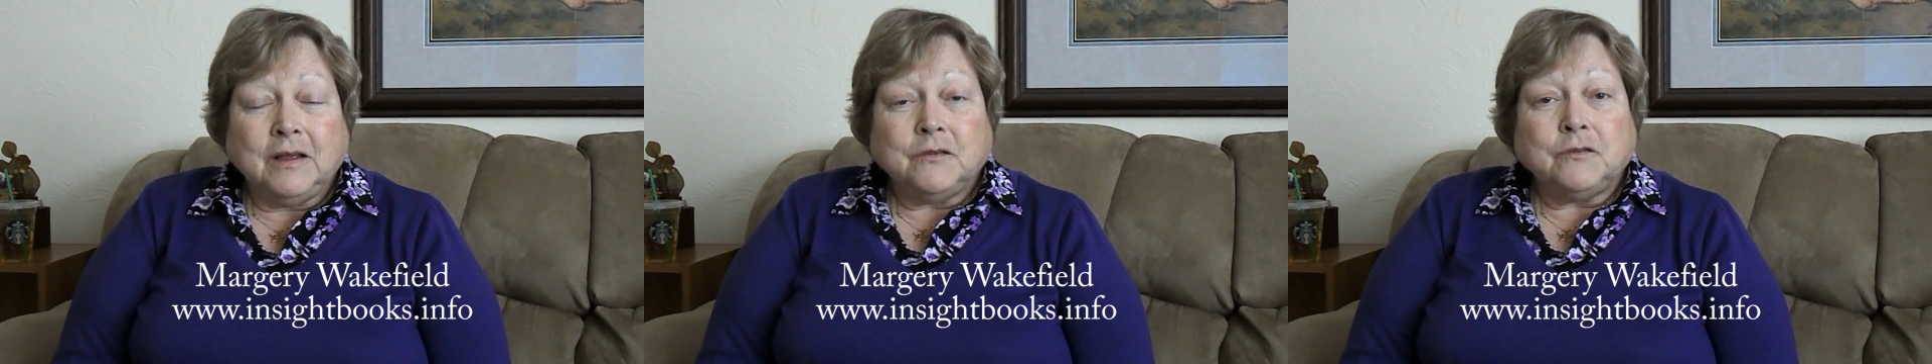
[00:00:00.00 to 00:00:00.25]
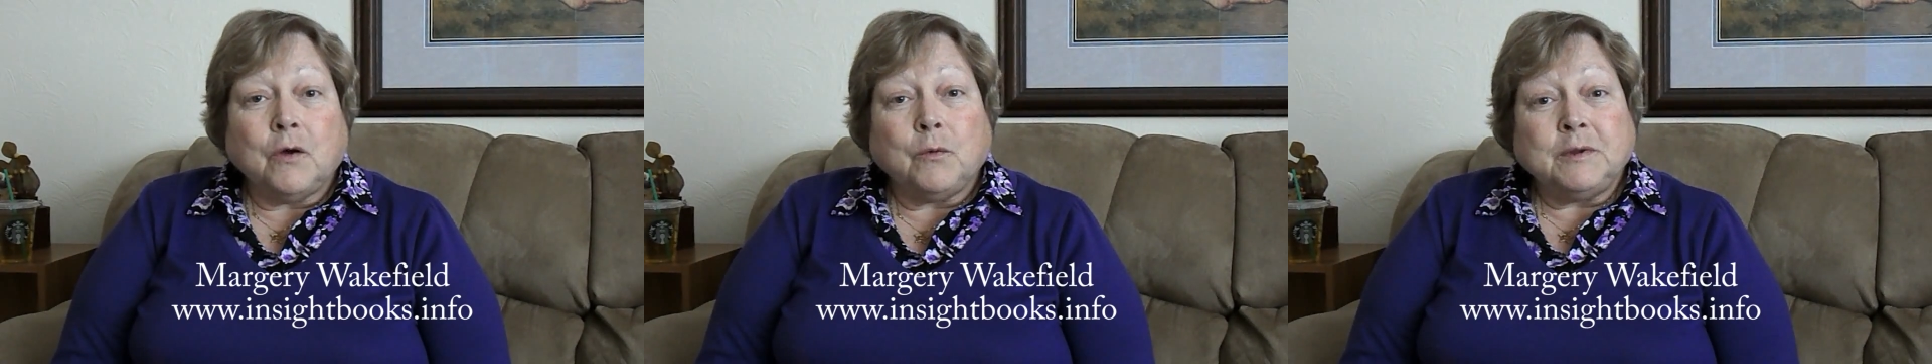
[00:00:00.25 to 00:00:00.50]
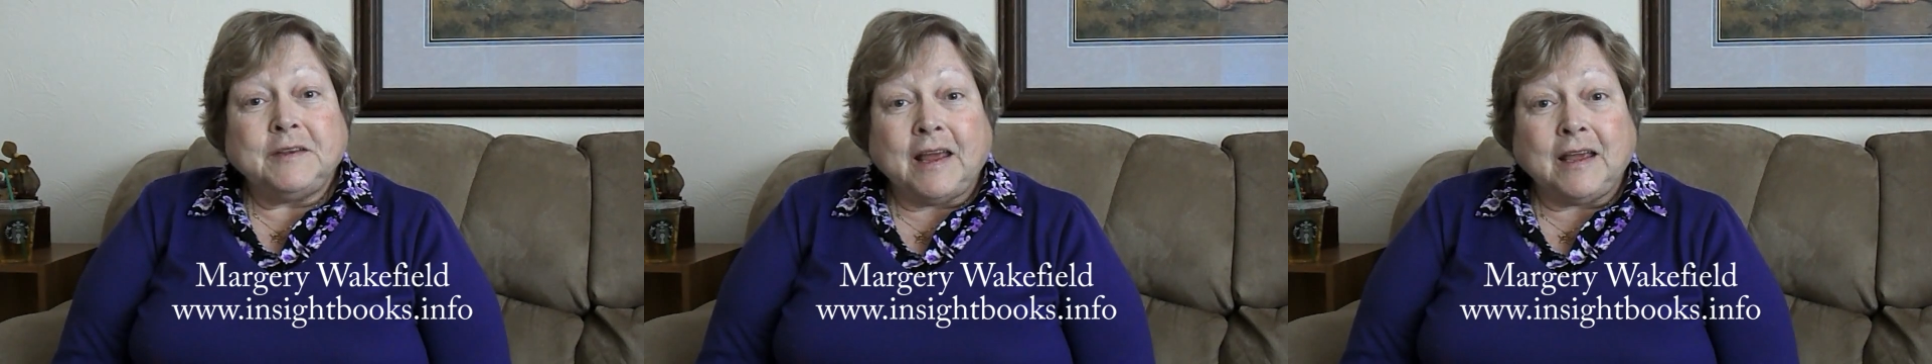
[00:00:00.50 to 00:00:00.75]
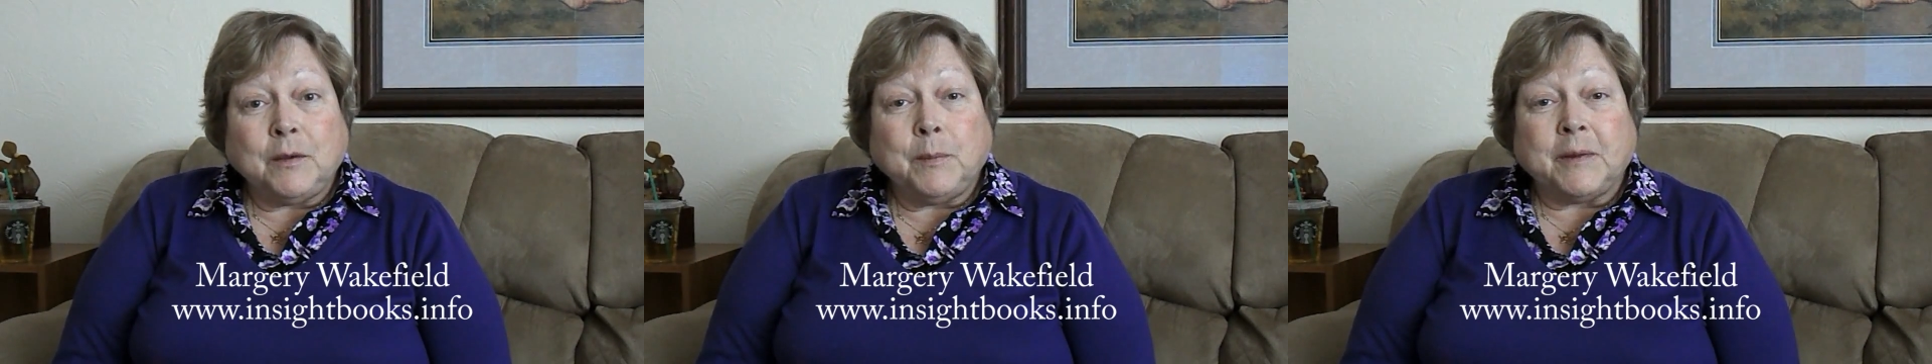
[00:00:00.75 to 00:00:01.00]
So it would
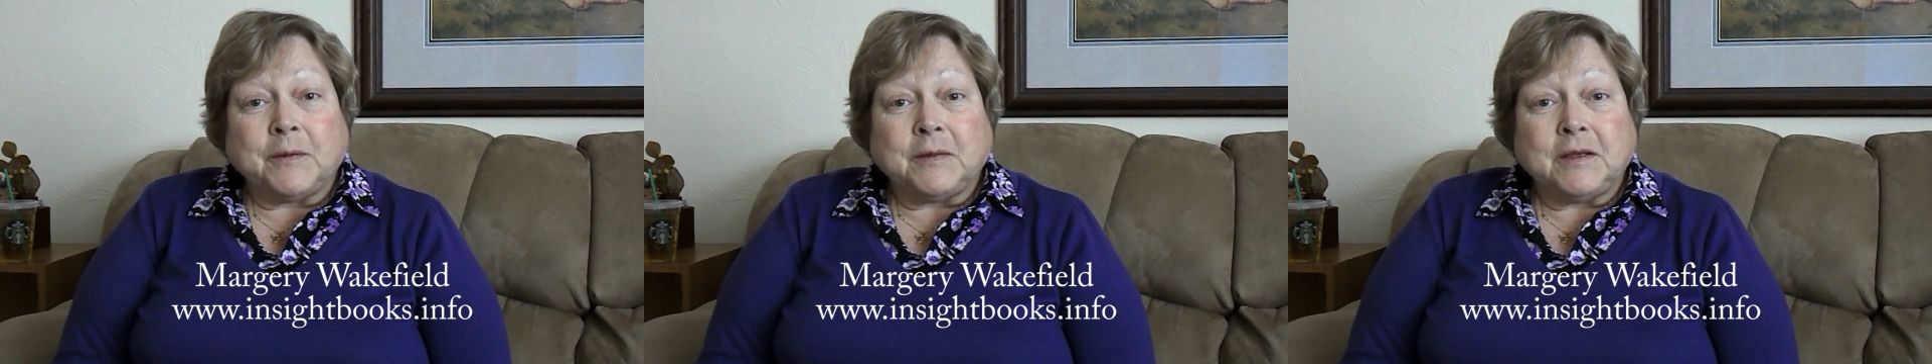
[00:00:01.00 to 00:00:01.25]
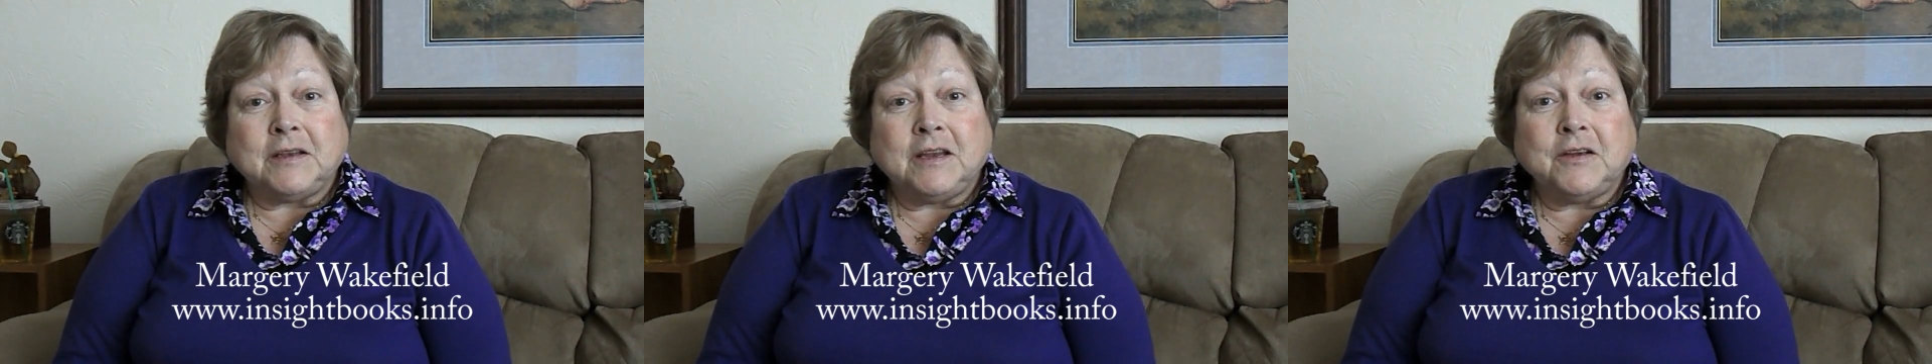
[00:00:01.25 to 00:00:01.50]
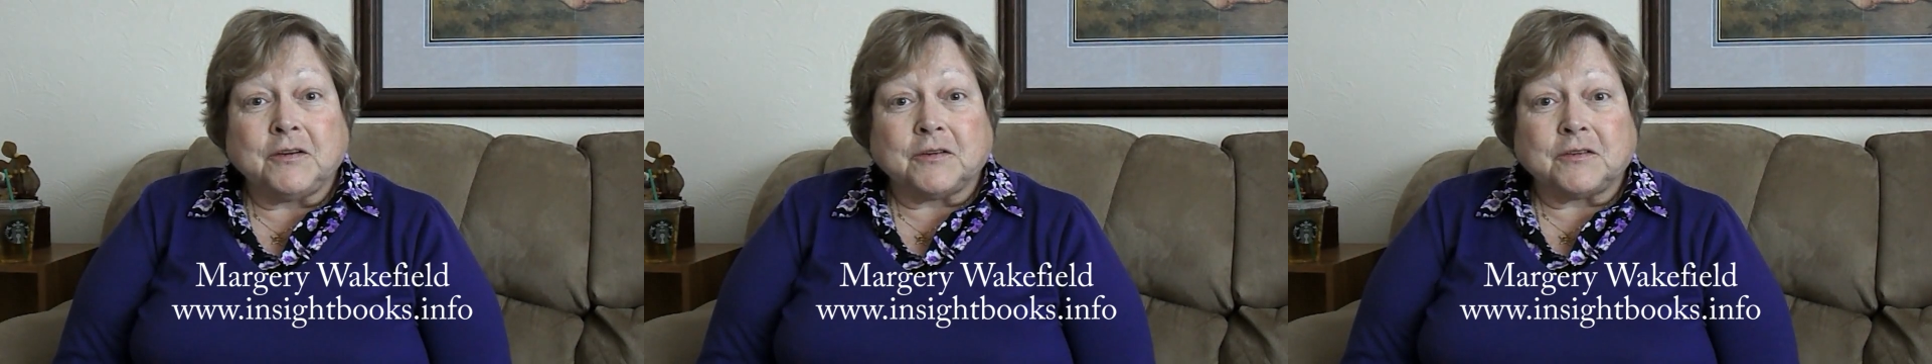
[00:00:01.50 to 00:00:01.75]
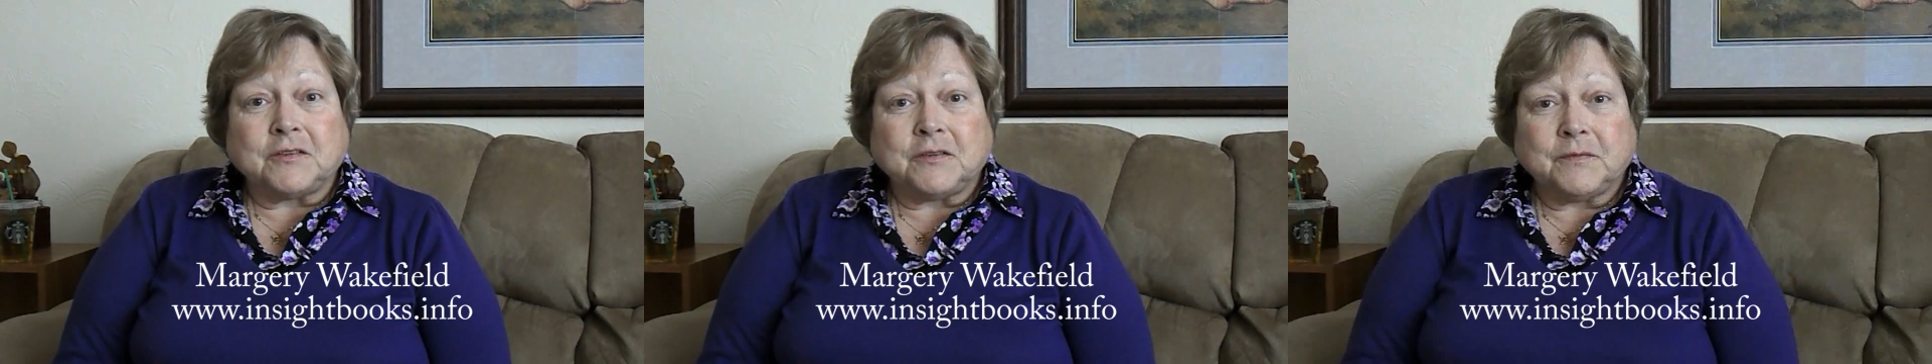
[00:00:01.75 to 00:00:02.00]
take a billion
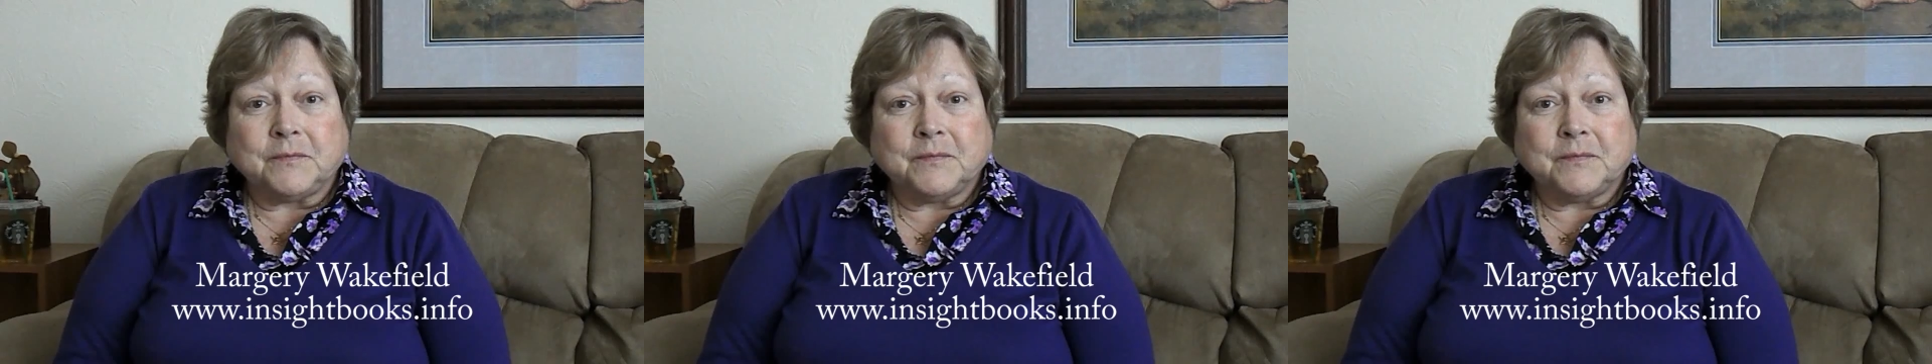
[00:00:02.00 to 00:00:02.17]
years.